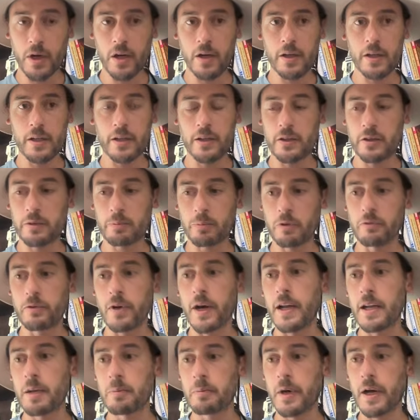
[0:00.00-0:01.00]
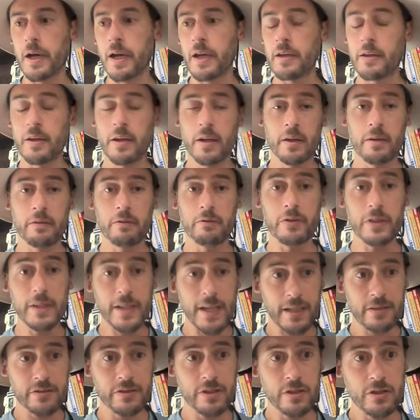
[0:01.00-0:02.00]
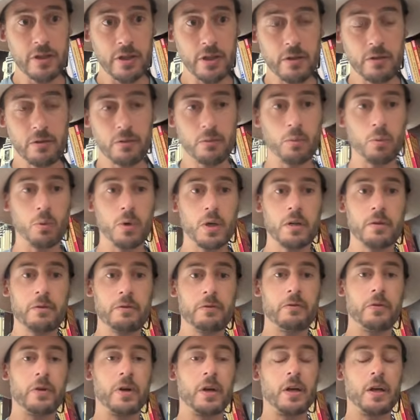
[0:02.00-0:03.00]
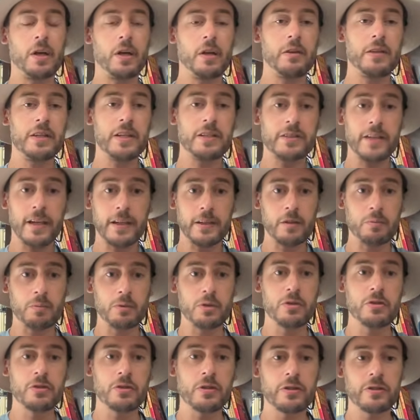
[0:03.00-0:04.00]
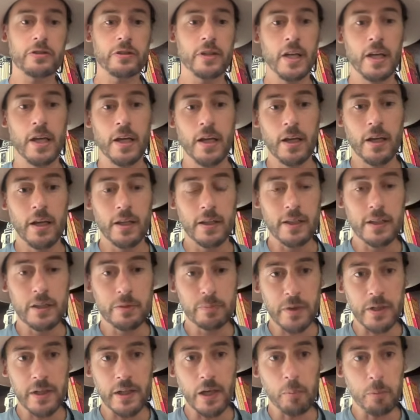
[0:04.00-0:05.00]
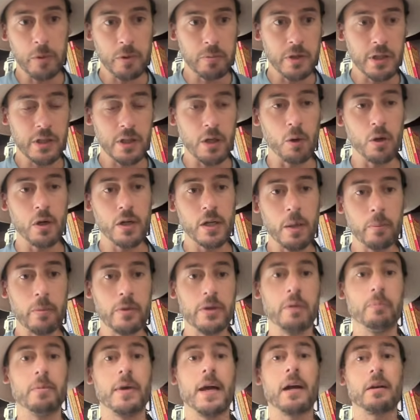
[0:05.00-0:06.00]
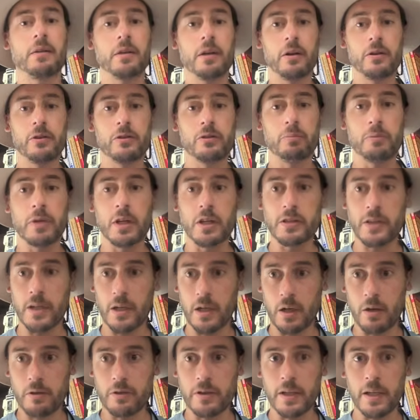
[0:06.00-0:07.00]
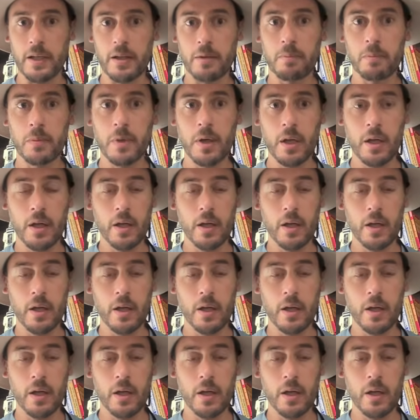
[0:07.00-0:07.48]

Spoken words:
is provided by VKNinja, one of the executive producers. He's been helping me code it up in the background, so big shout out to him.